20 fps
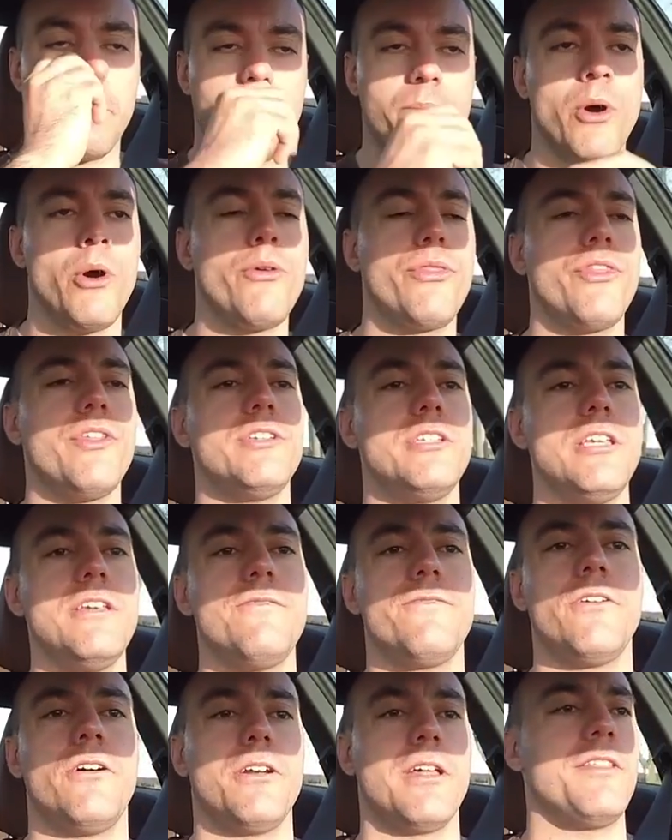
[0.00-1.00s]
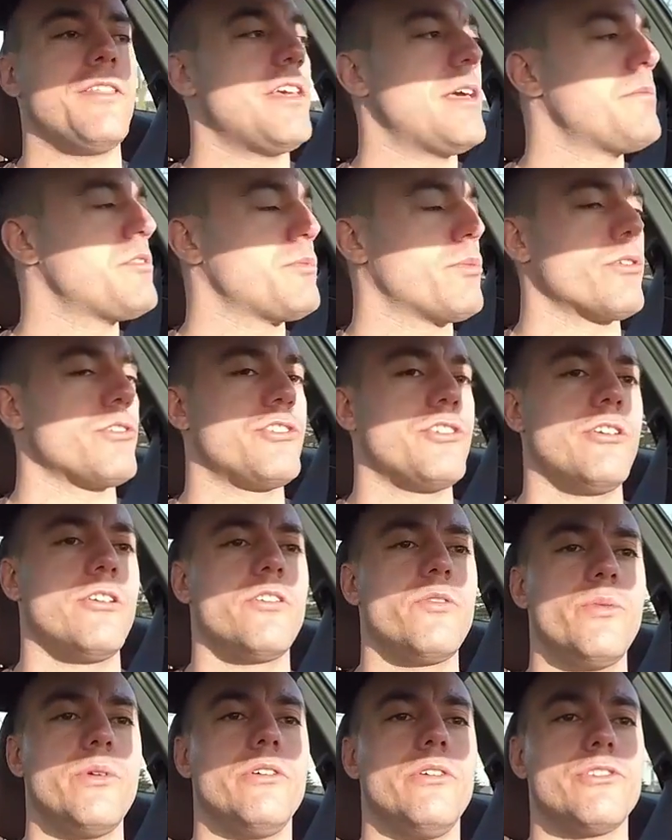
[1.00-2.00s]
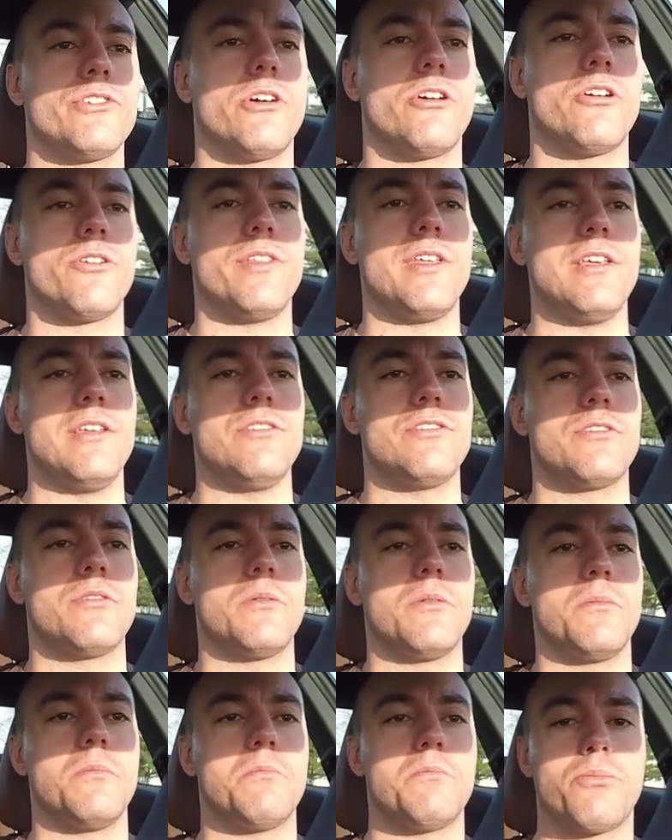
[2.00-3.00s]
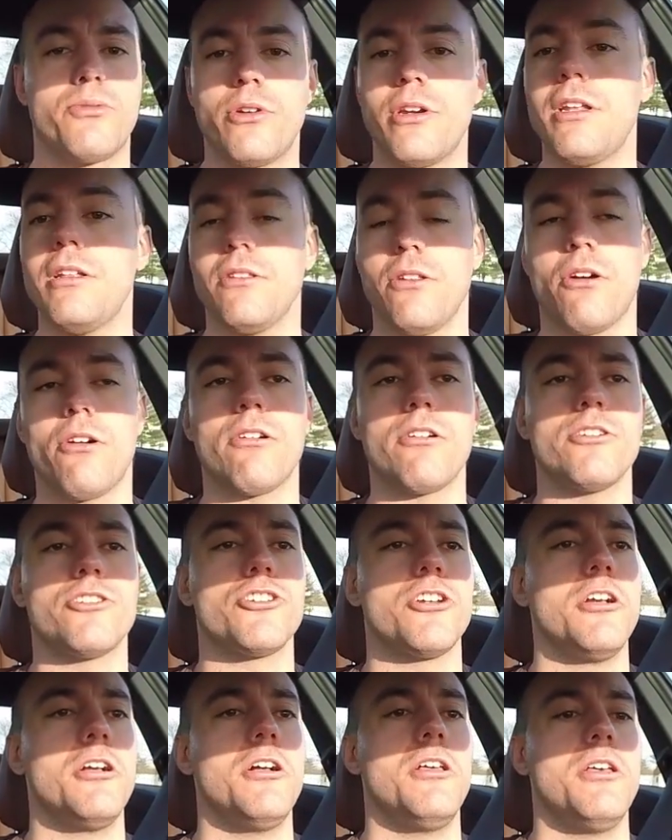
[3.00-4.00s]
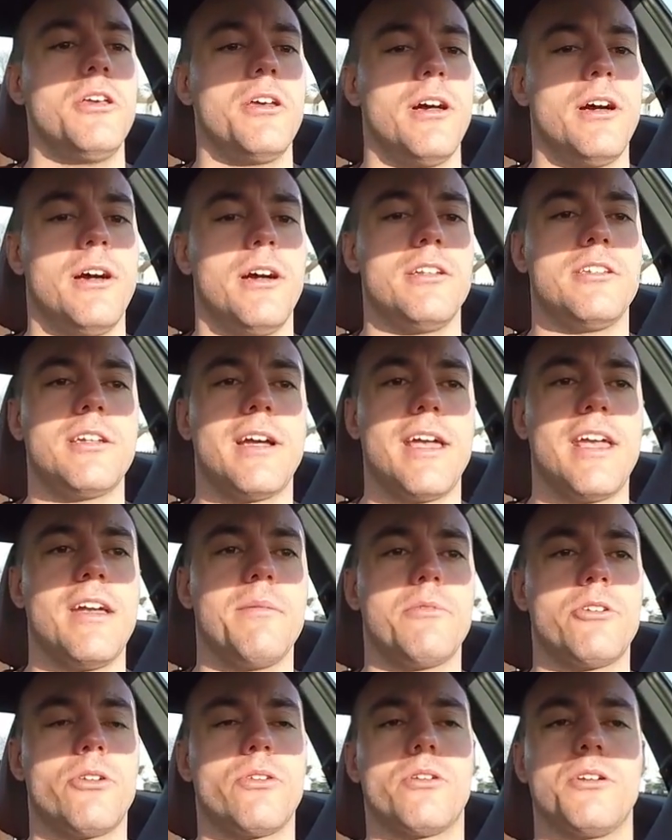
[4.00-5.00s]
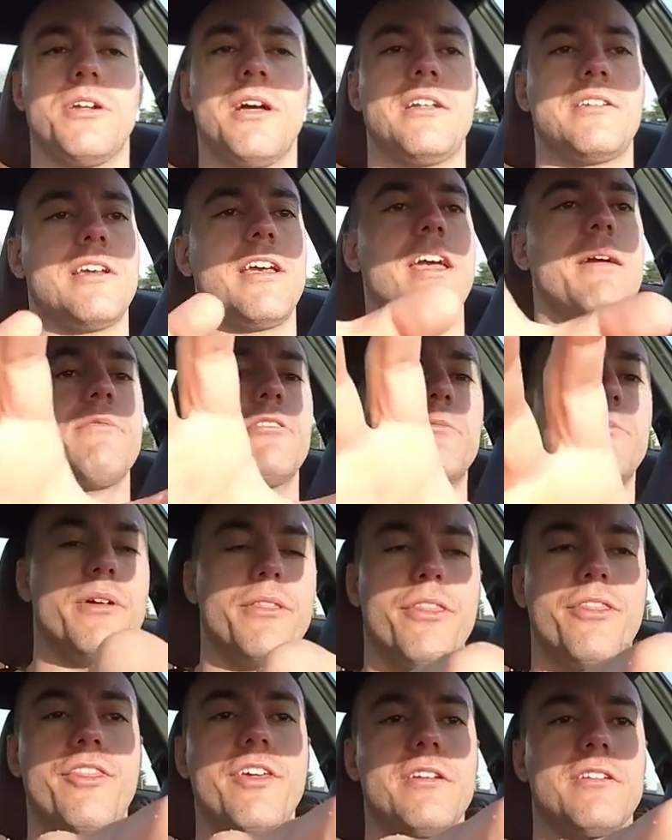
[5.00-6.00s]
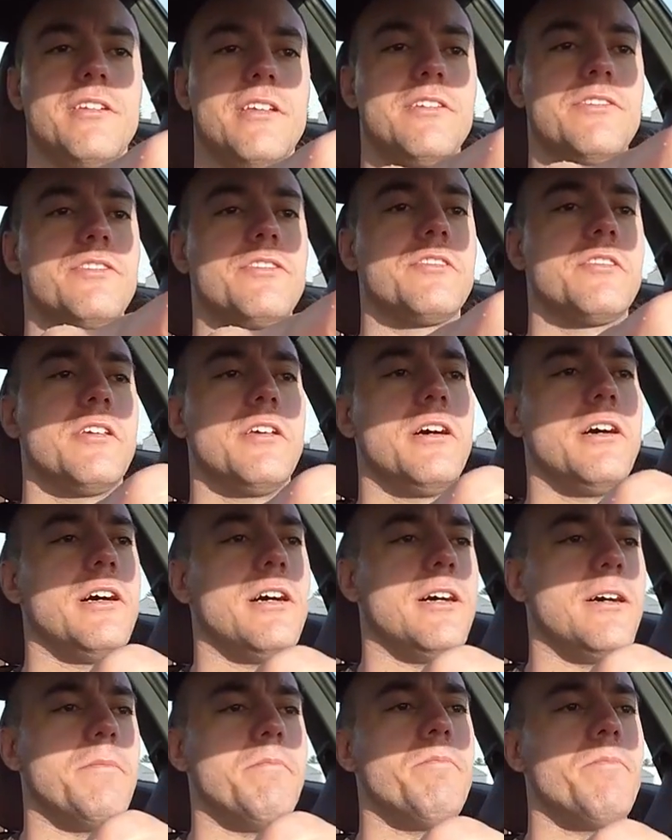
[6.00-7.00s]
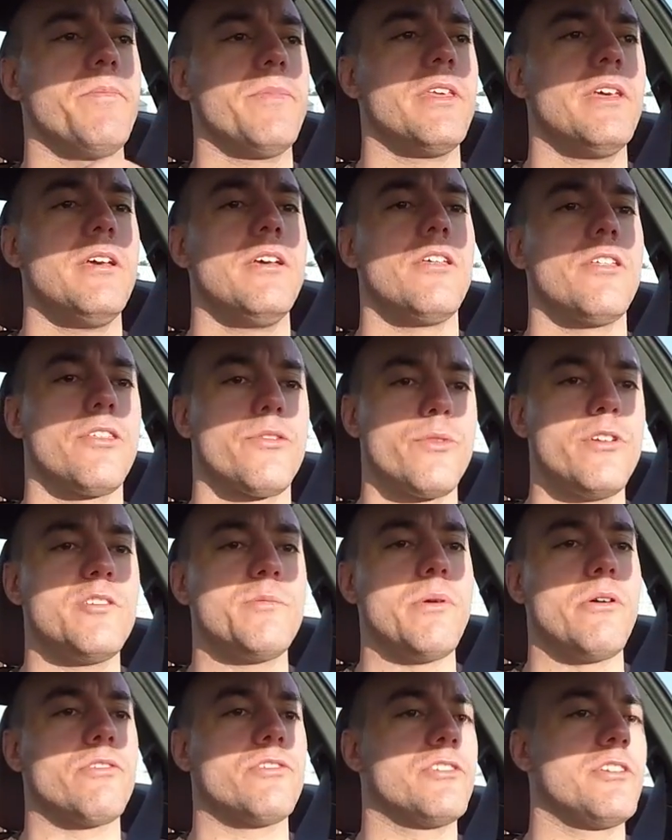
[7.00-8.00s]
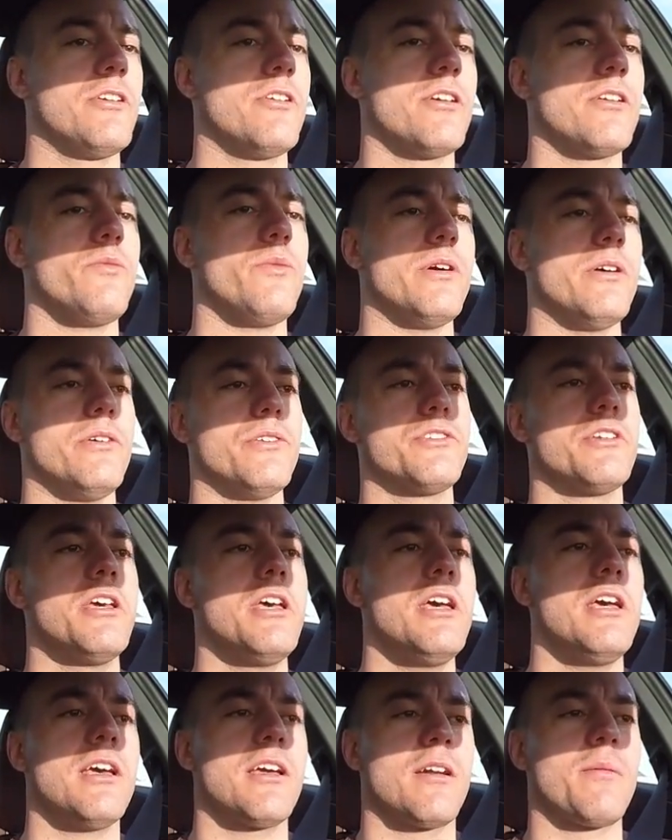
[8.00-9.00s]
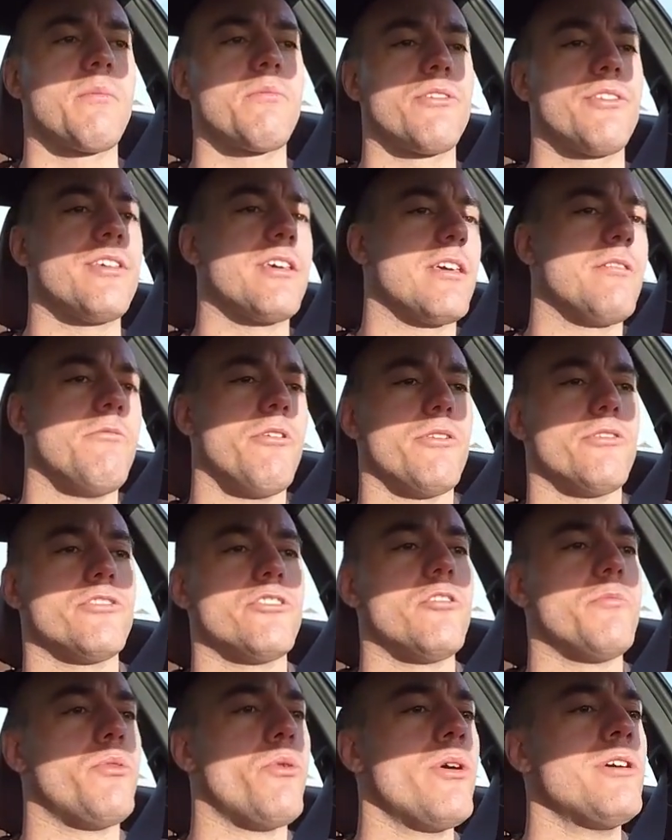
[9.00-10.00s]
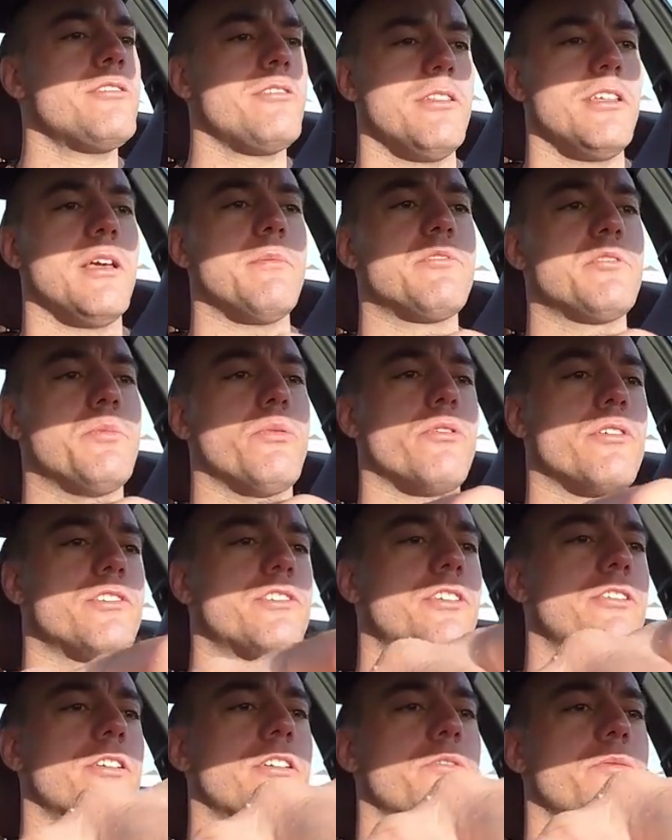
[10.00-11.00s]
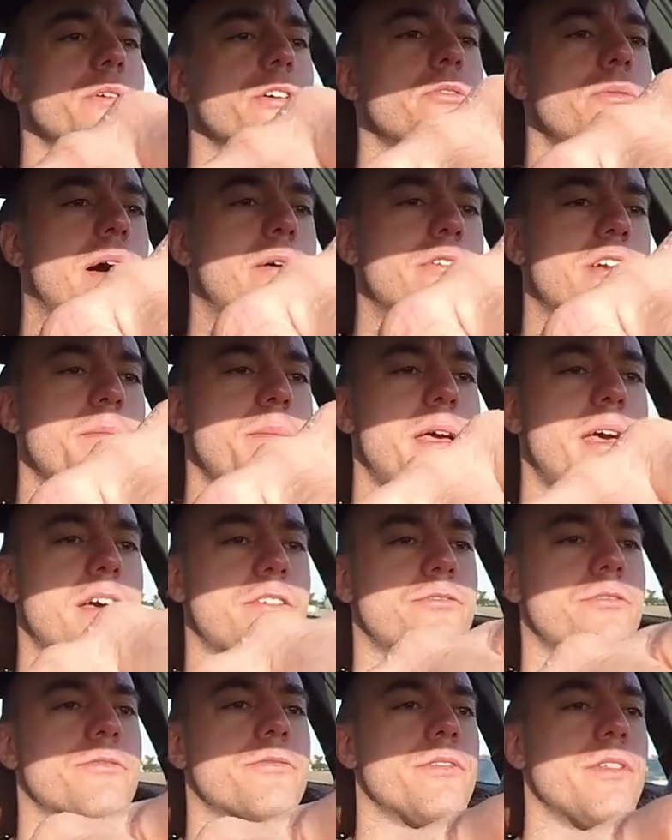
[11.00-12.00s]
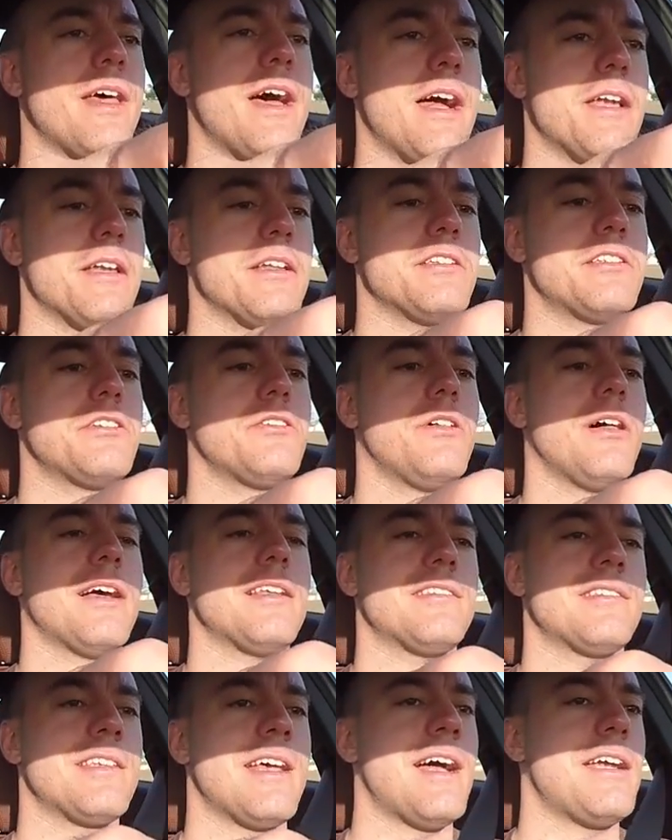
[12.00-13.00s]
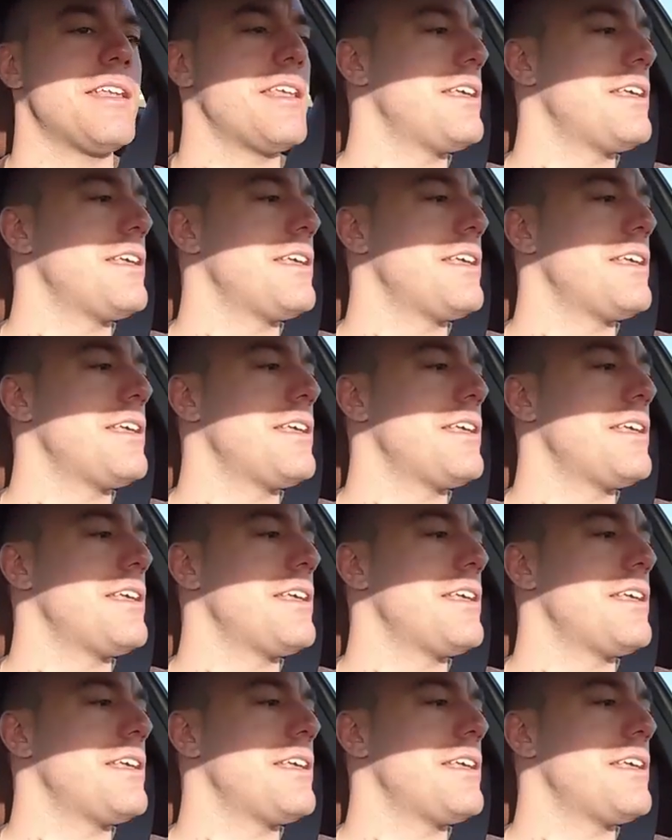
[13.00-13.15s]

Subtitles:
Both the default and the M Sport steering wheels are these pretty large diameter, or not diameter, but thickness 3-spoke steering wheels. And I remember thinking, well, there's no point to the M Sport steering wheel. Why would I pay extra for that? Until I sat